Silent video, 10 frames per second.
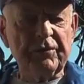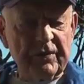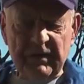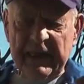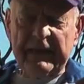
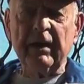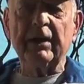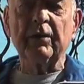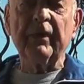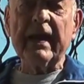just land
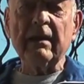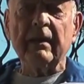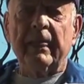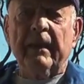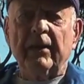on the
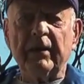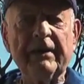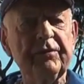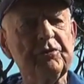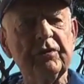ground, you
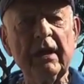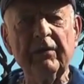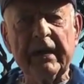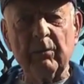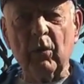have to
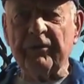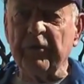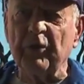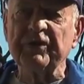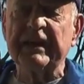generate more
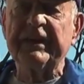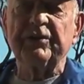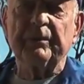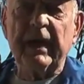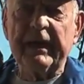force to
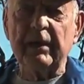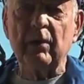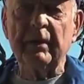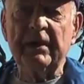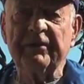get your body
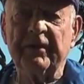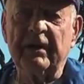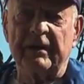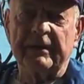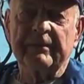going in front.